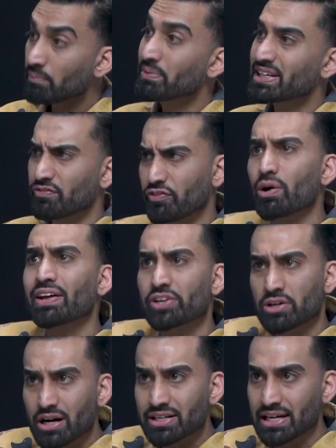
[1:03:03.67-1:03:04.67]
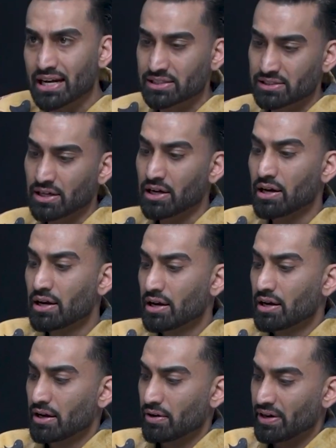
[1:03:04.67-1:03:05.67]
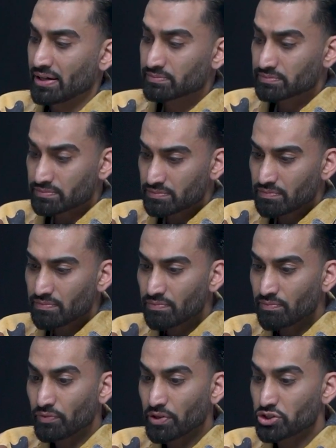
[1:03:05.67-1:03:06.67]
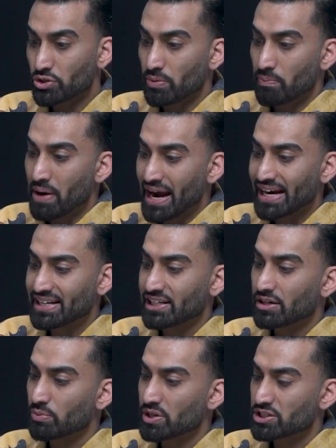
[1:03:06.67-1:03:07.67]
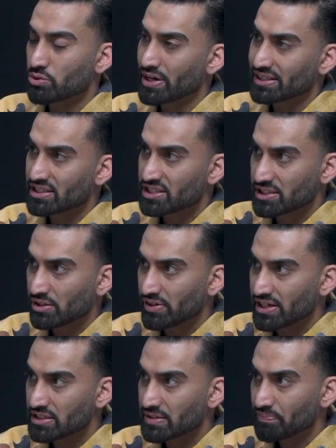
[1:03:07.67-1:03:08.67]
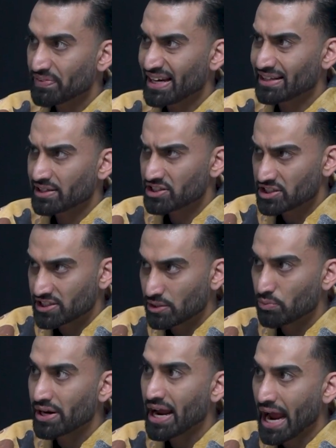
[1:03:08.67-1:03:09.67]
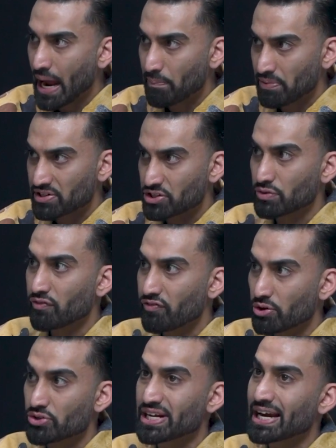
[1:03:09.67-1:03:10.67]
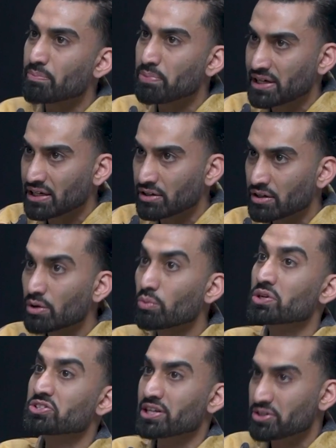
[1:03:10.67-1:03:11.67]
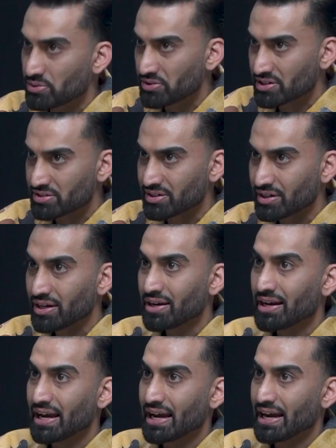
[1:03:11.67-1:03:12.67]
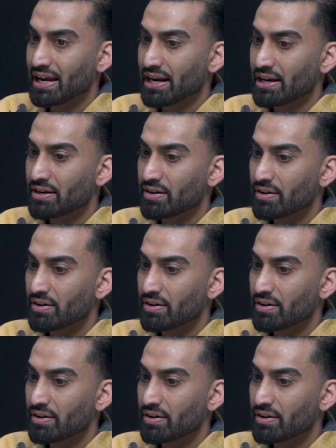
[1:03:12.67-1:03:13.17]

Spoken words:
Because Phil had the contacts, right? So my idea was create this series, and let's see what happens to Phil's IP once I do this. And